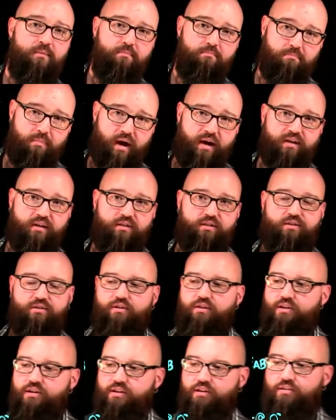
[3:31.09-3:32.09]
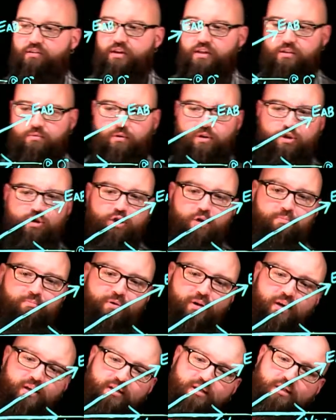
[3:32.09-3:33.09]
minus 30 degrees, which should
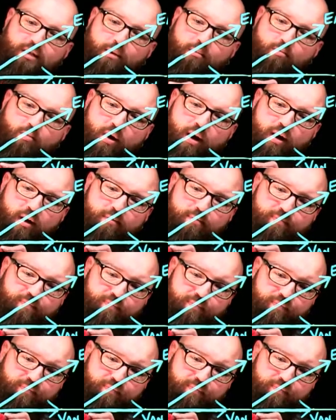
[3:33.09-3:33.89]
put us somewhere